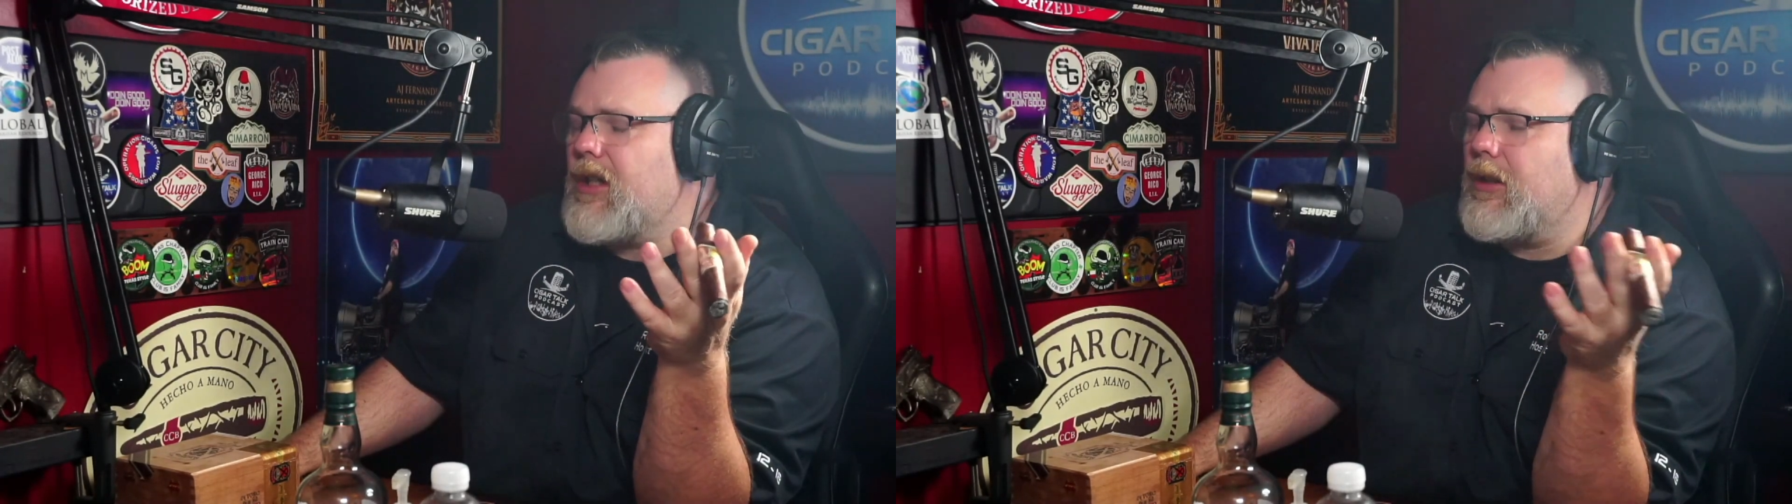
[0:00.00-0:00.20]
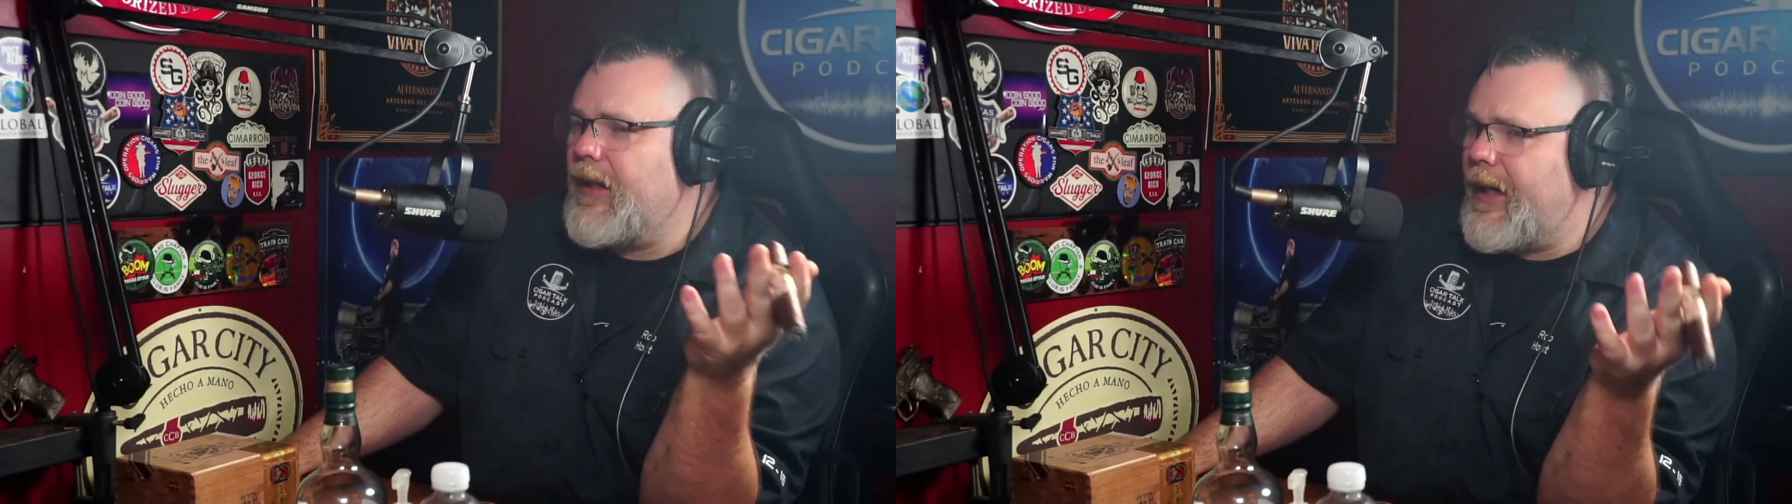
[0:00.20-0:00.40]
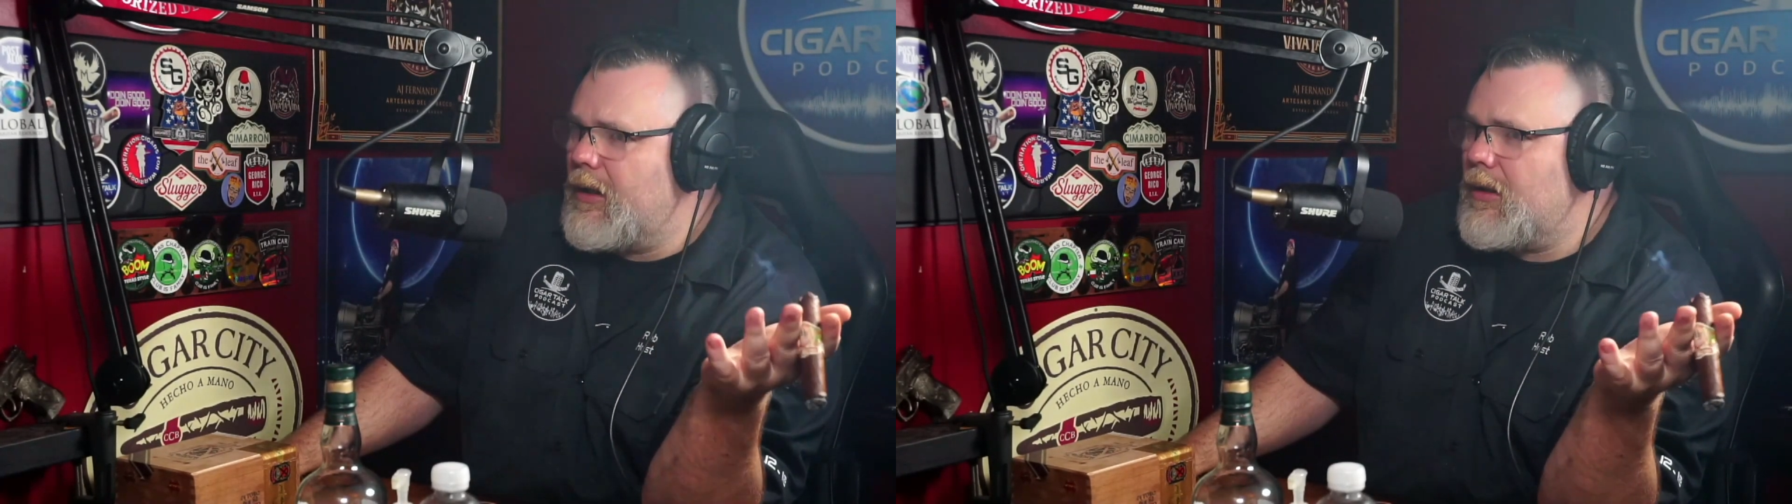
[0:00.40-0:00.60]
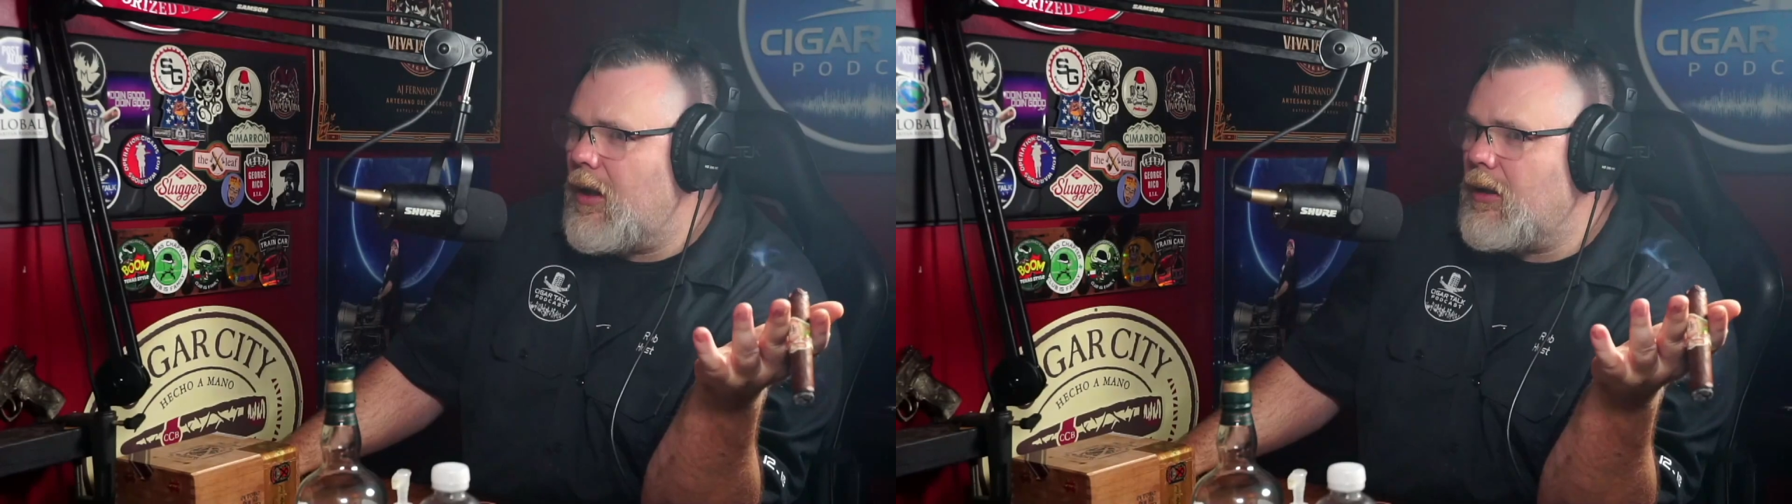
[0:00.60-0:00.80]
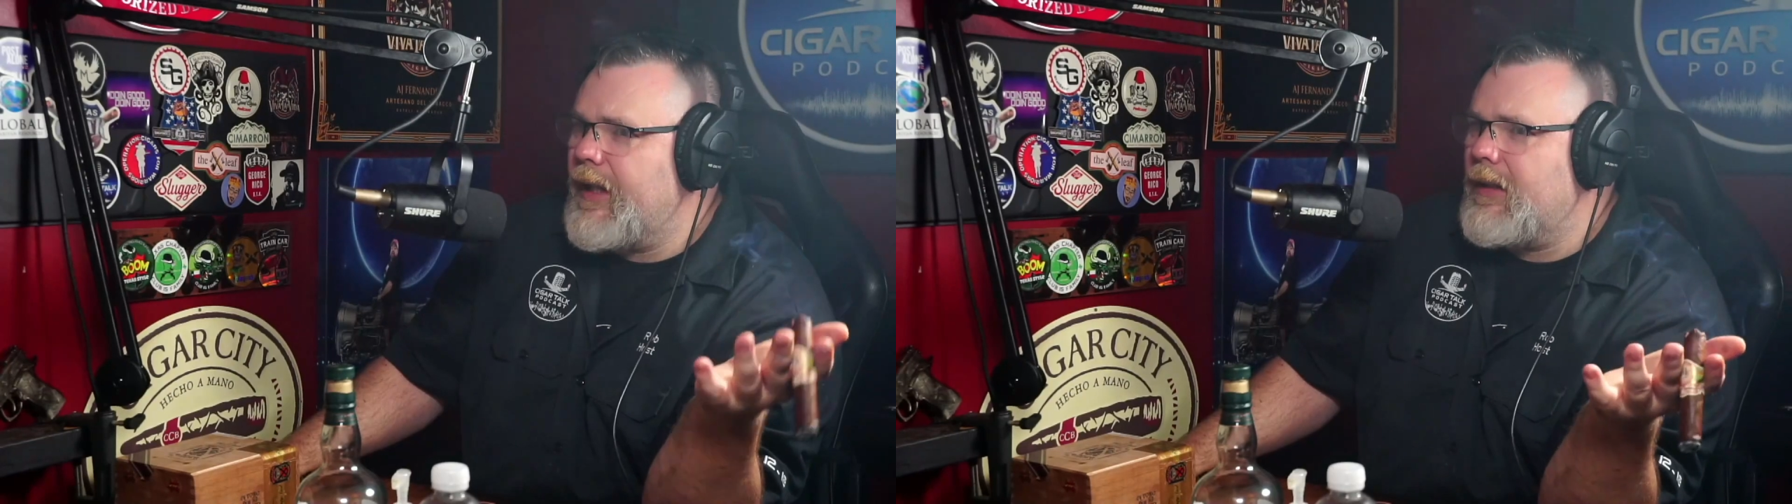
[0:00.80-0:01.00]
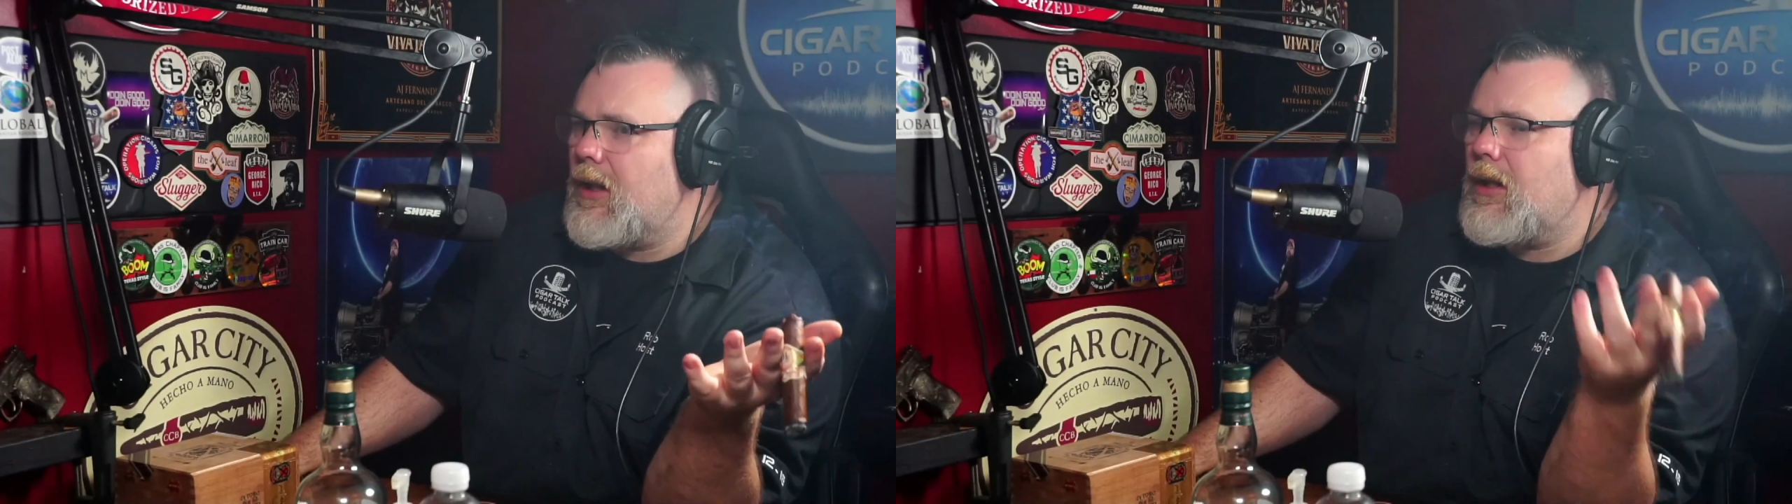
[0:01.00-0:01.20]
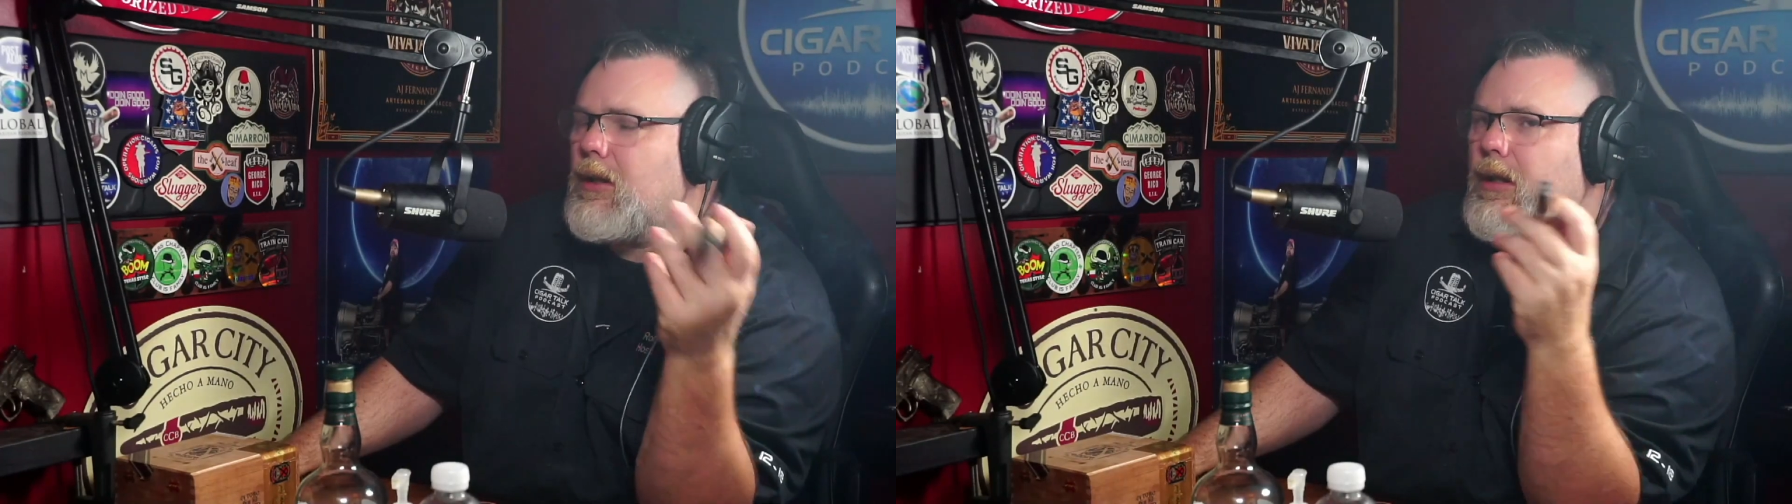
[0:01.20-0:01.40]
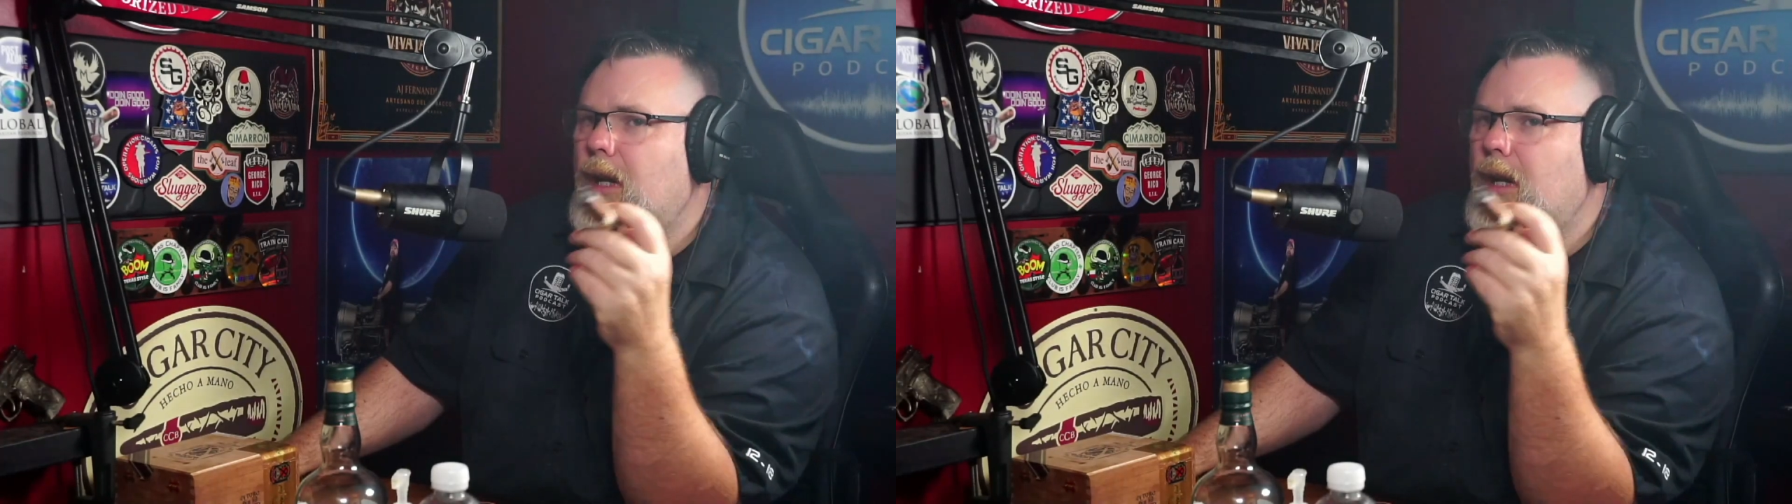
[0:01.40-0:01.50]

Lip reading: Galera all day long.